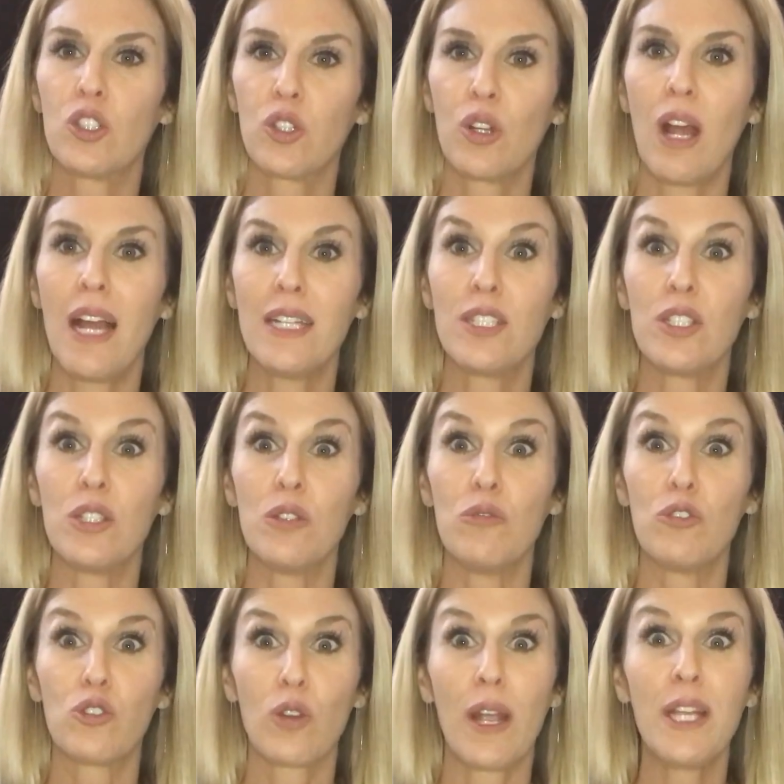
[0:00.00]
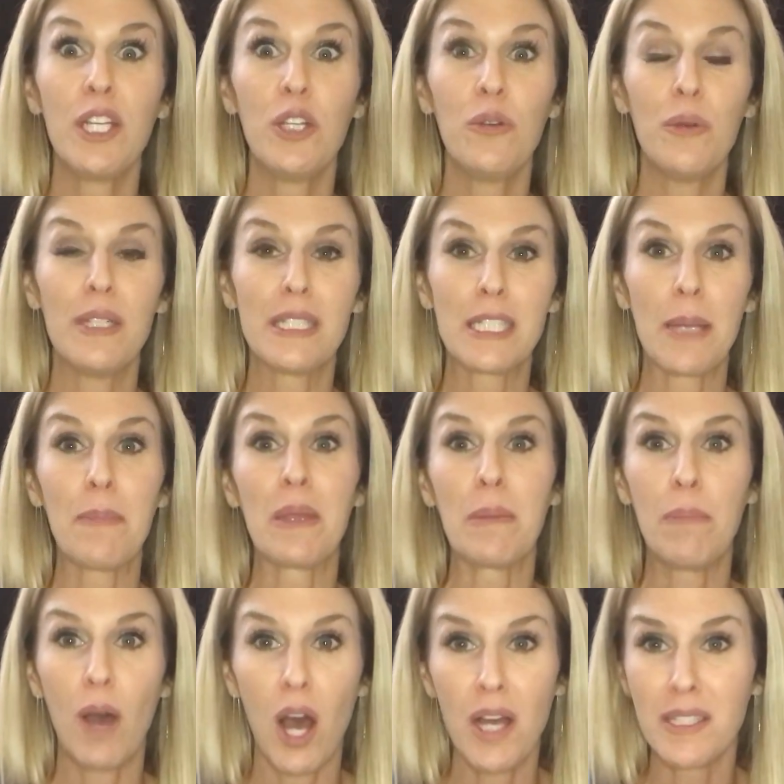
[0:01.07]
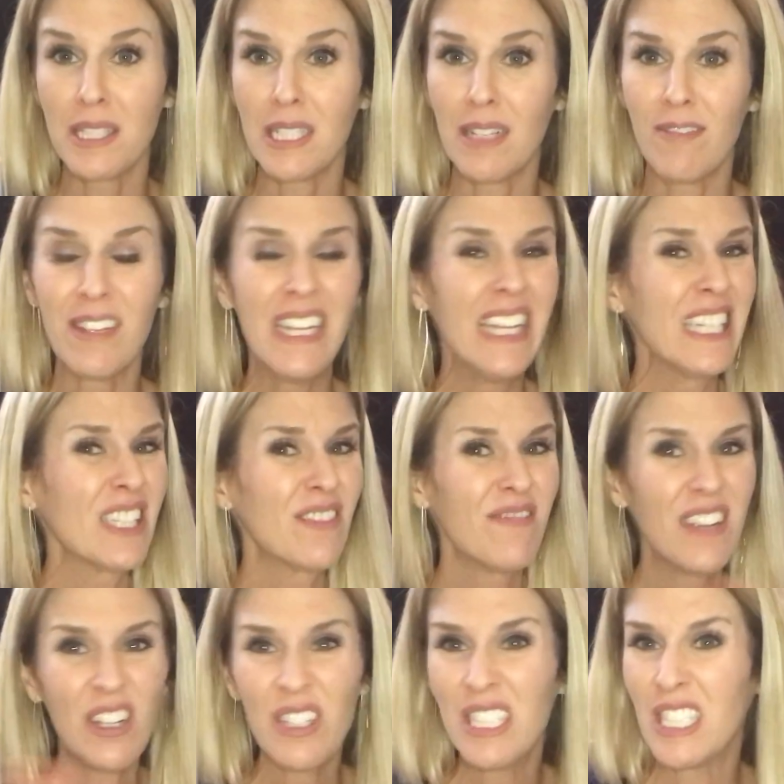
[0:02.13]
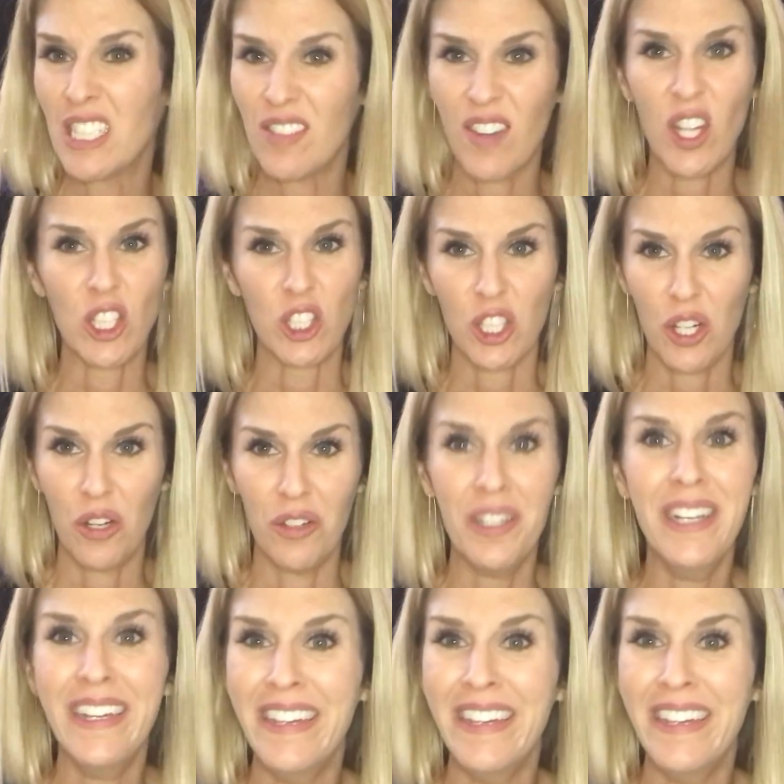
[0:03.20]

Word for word: try to train you in something positive. It's very dysfunctional.